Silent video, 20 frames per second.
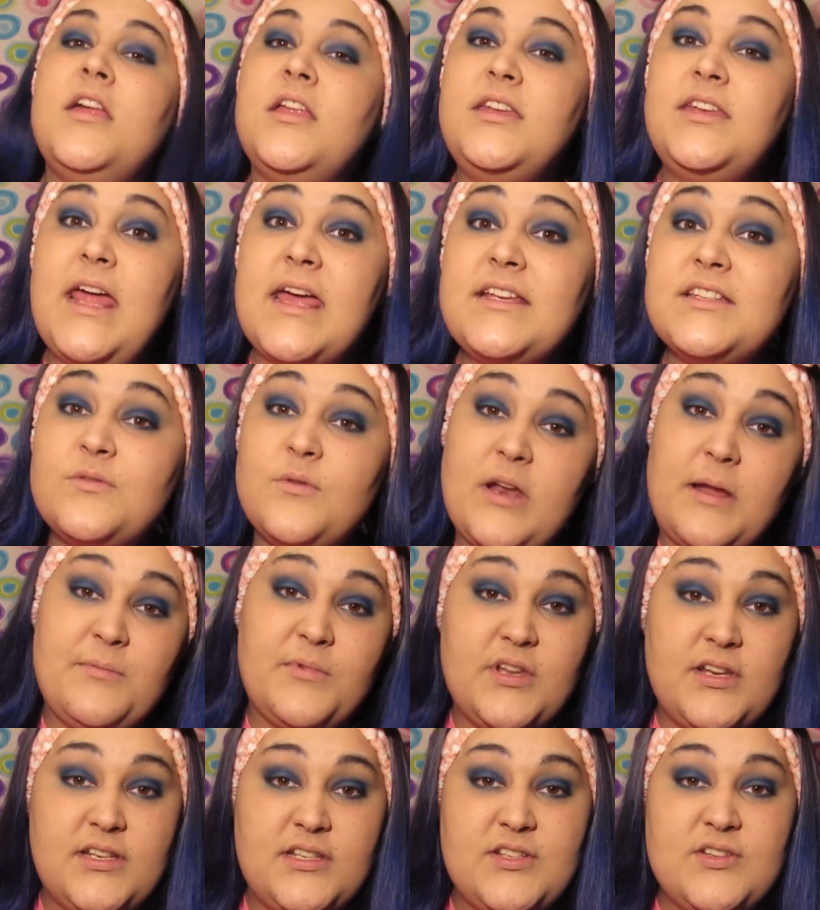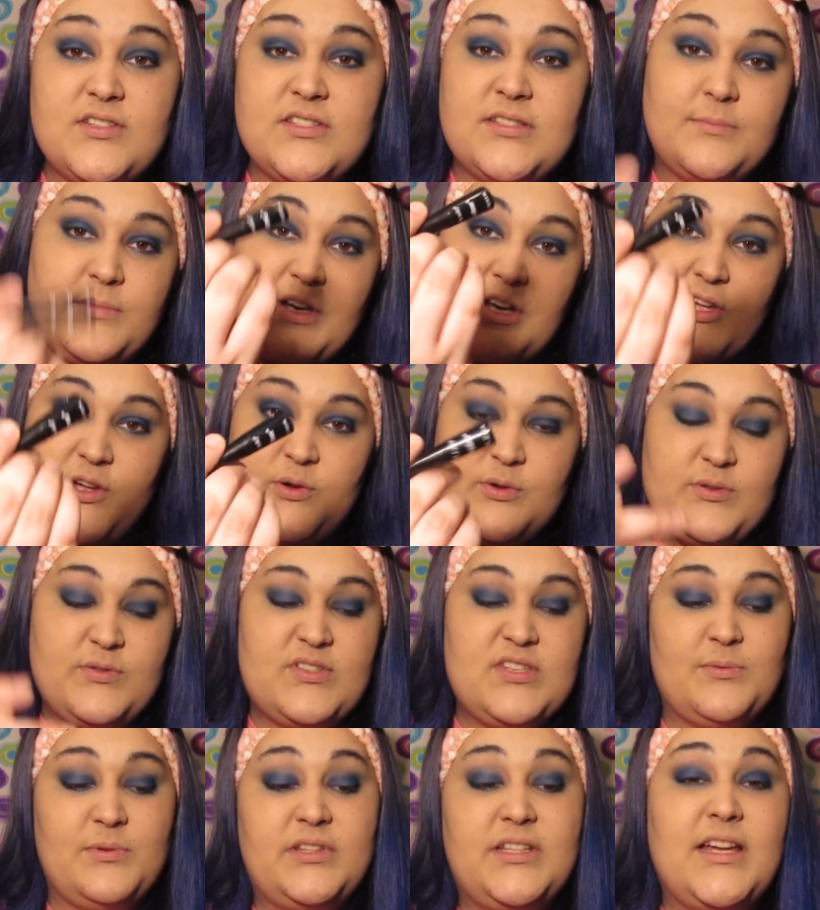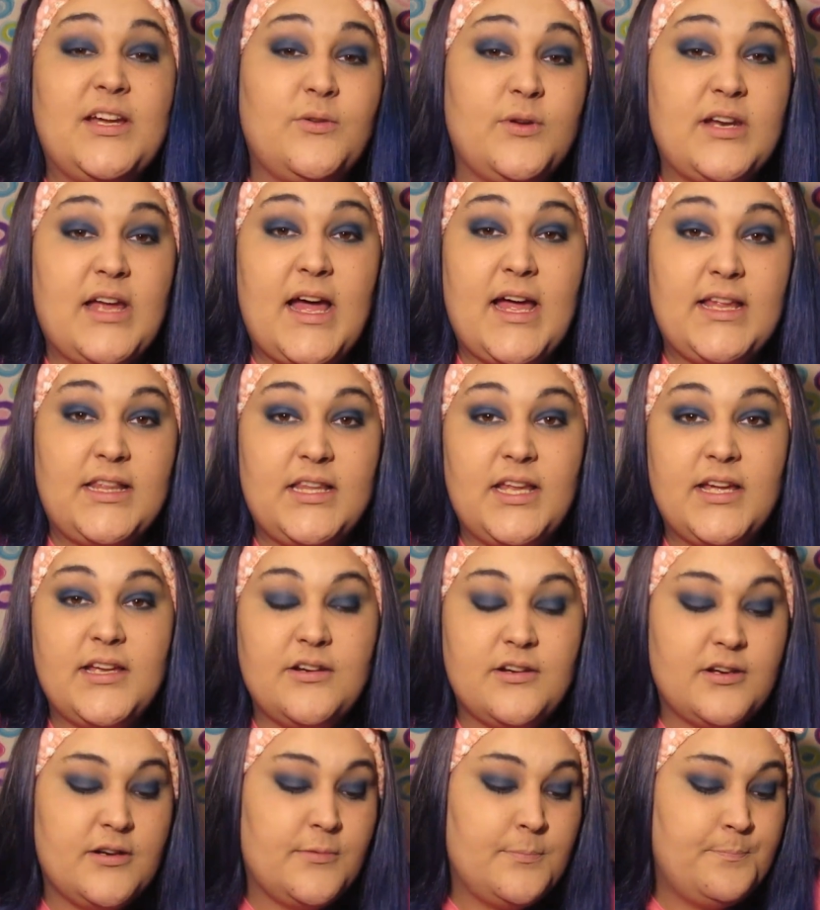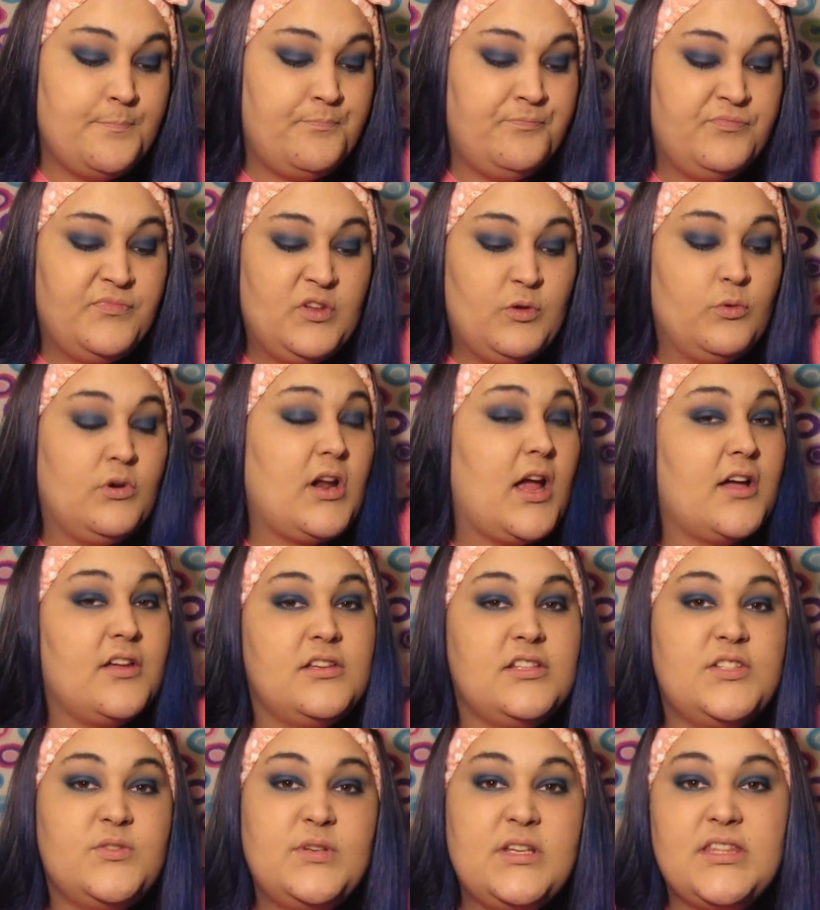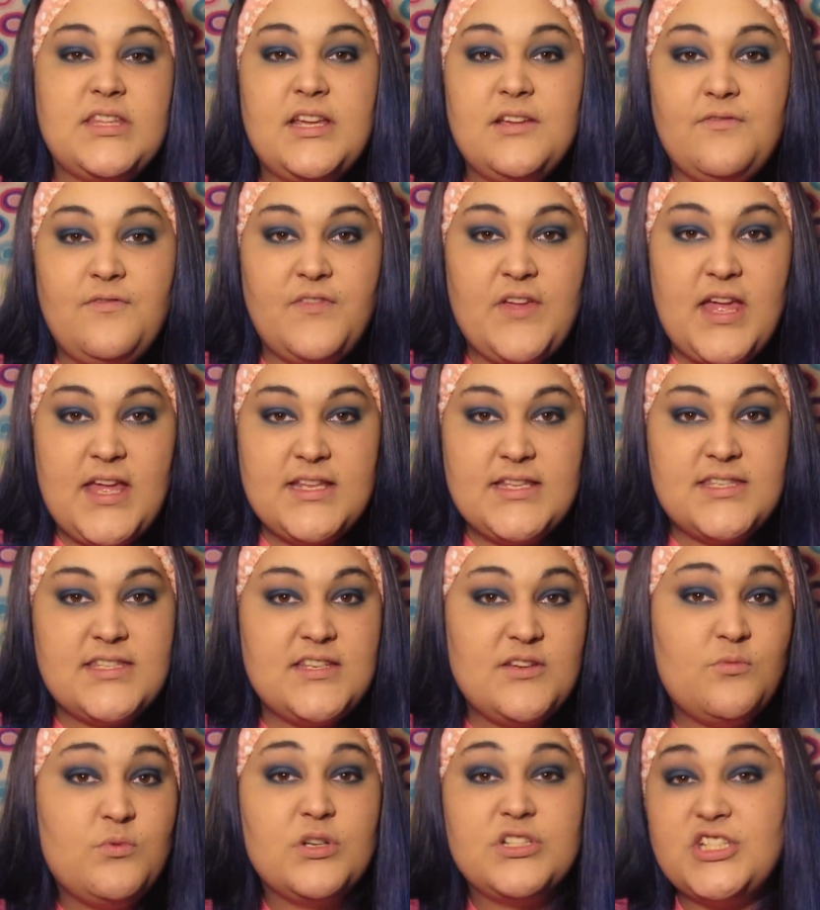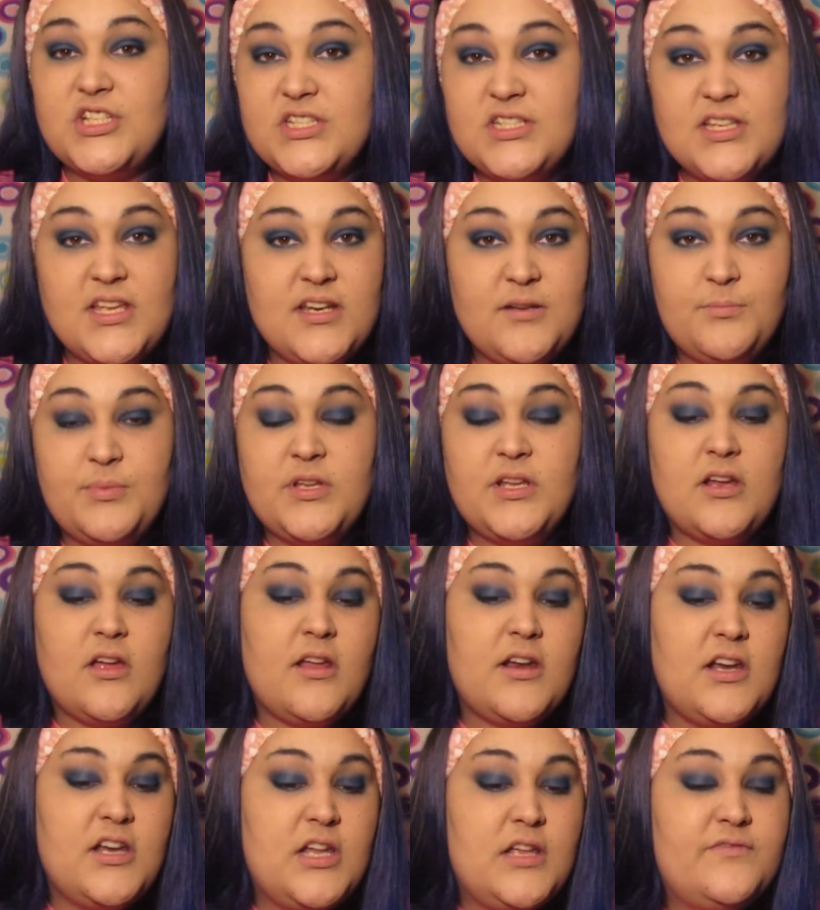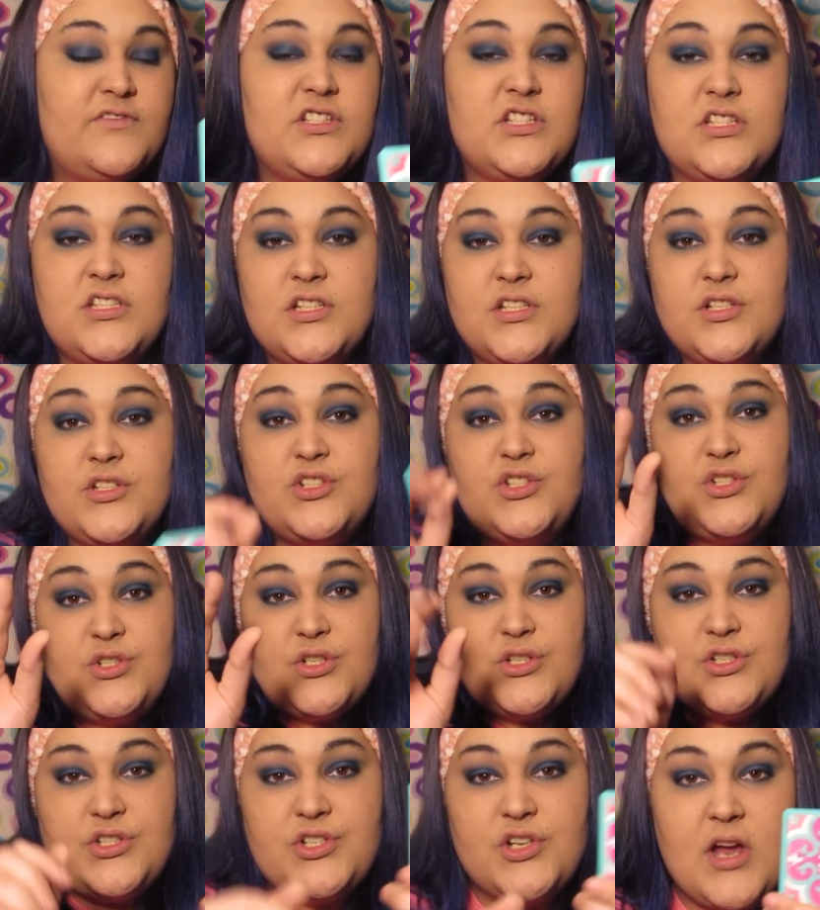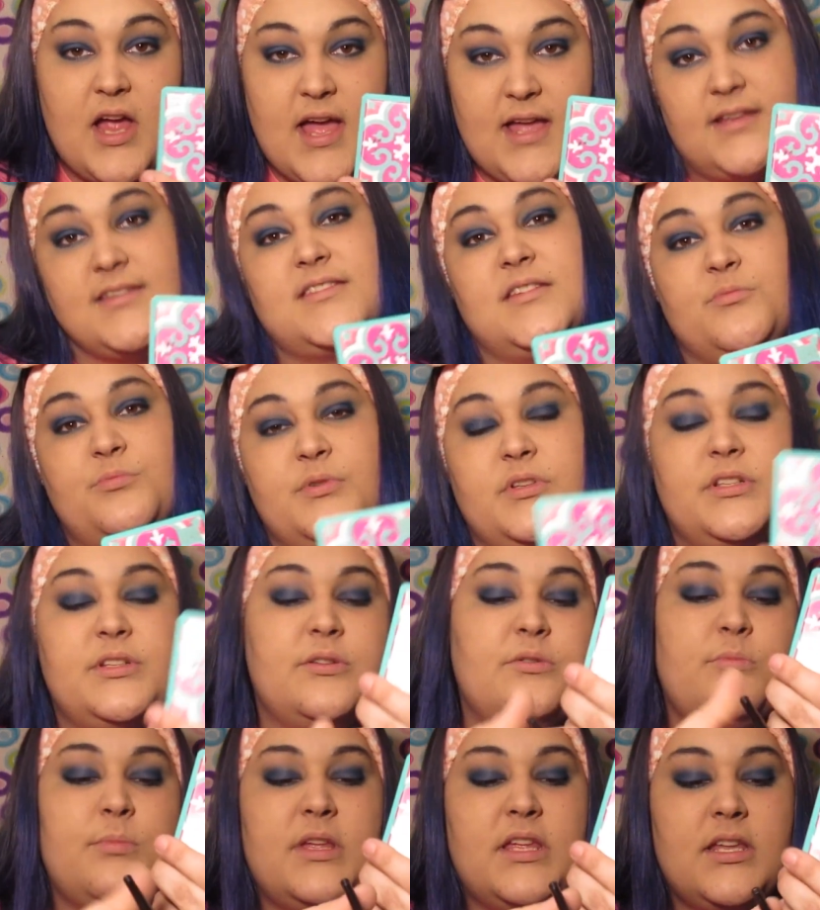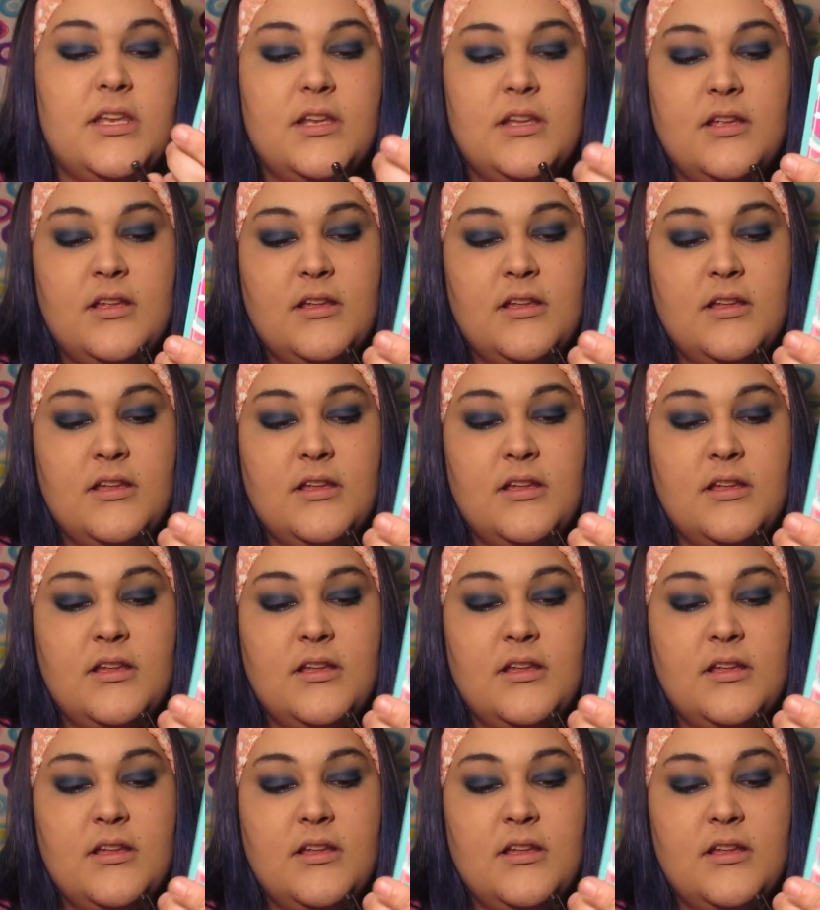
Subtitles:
Next, what I'm going to do is I'm going to go on some liquid eyeliner. We're not going to do anything fancy. We're just going to put on enough just to zhuzh your eyes up a little bit.